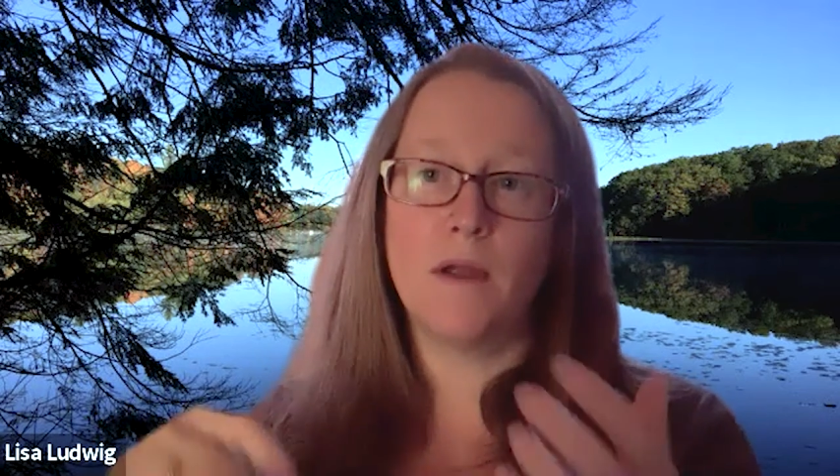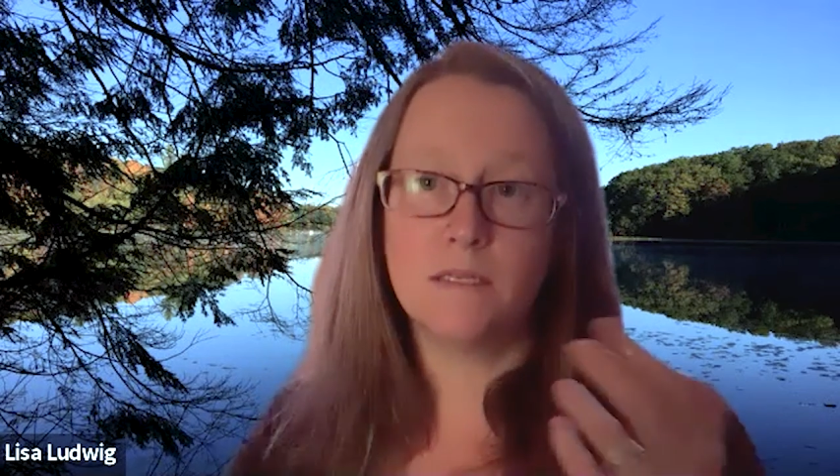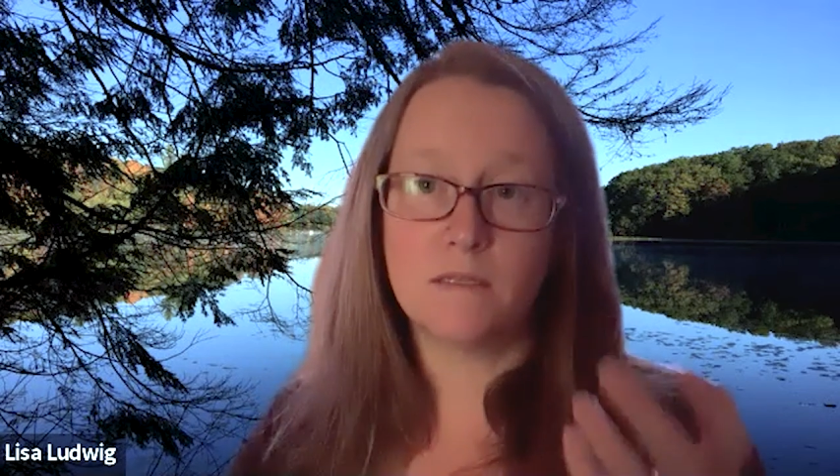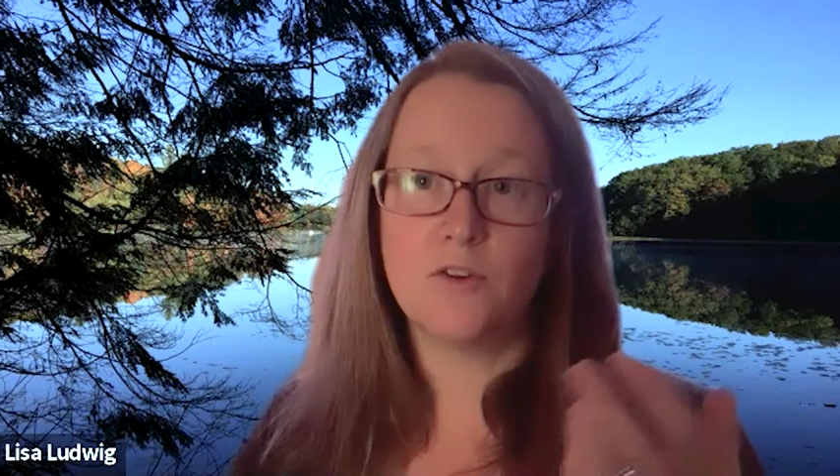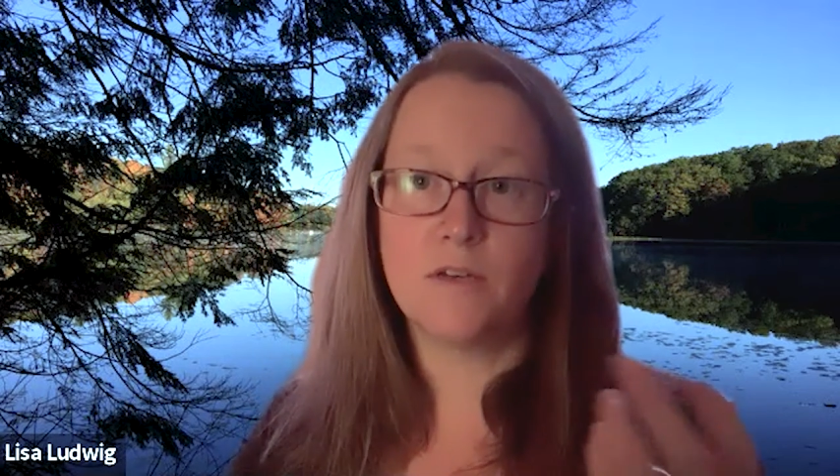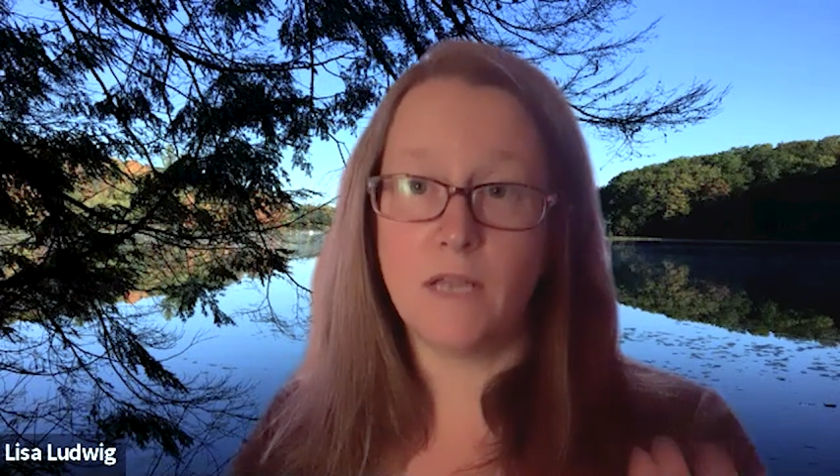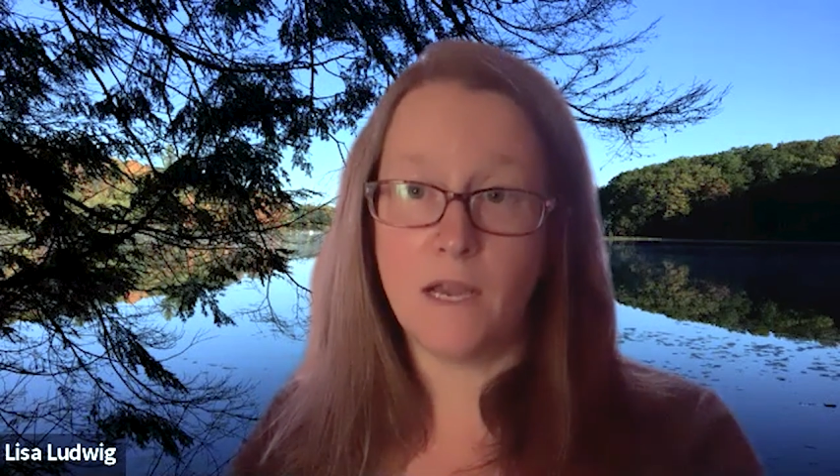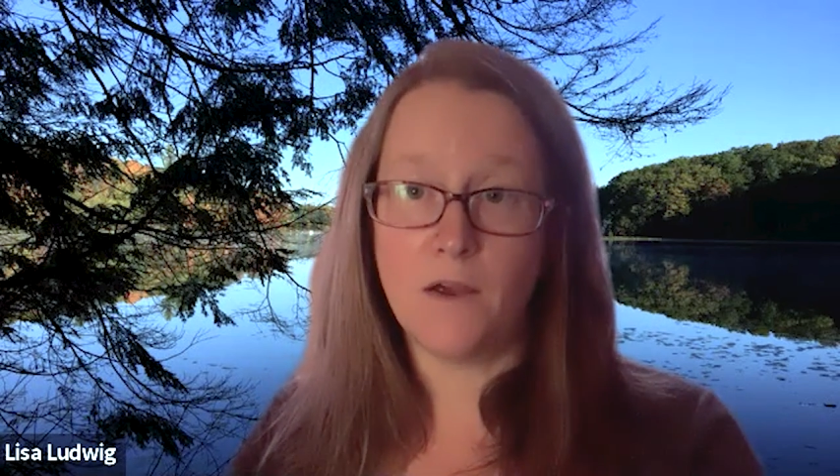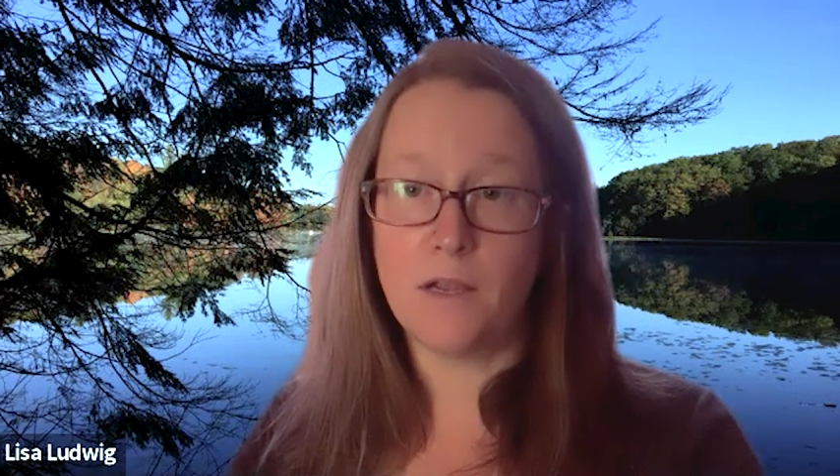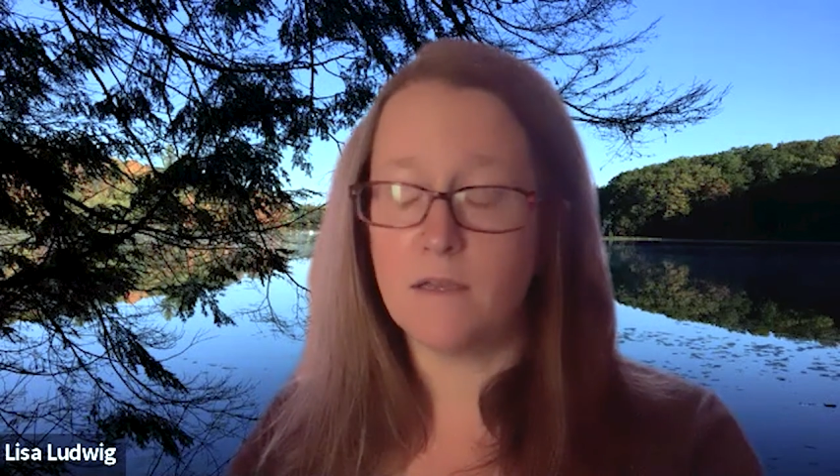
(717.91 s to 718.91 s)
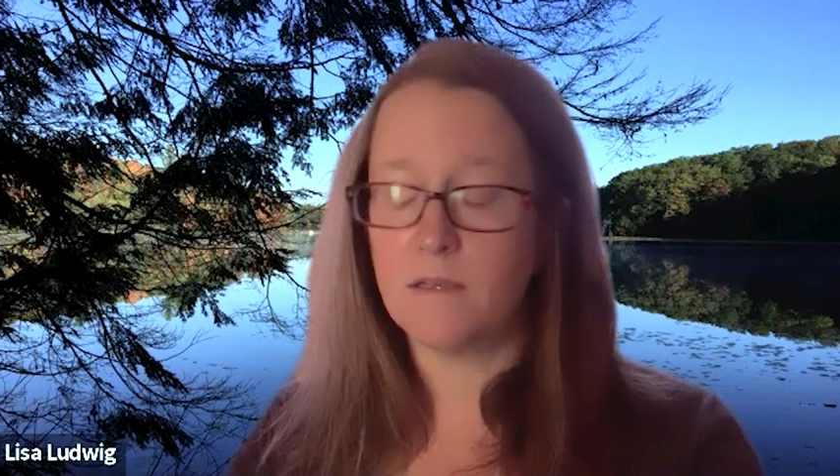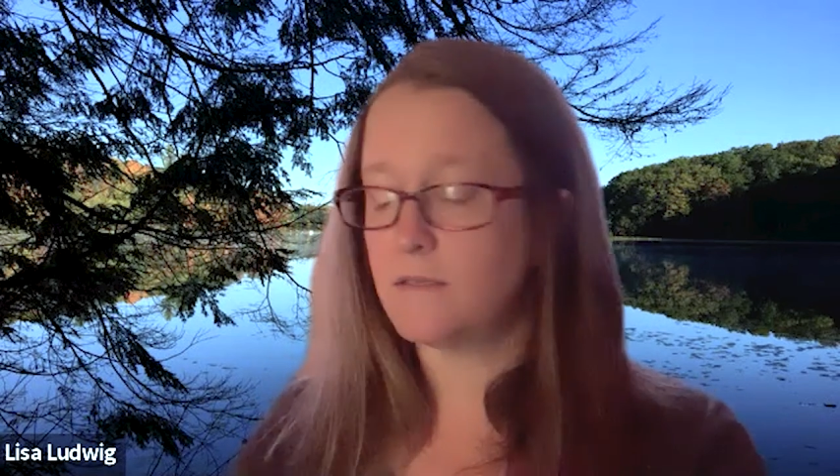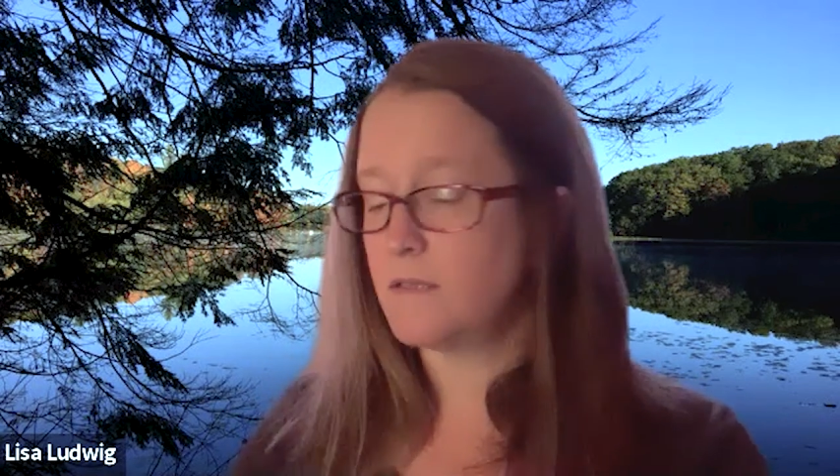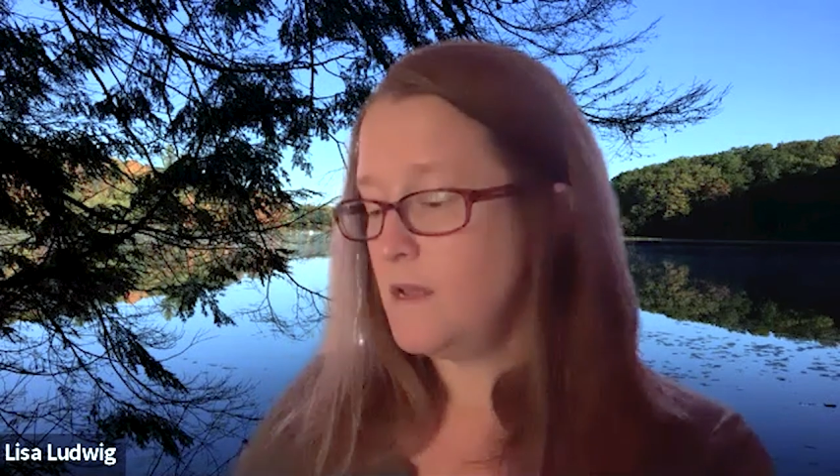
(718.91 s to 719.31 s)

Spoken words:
in certain areas.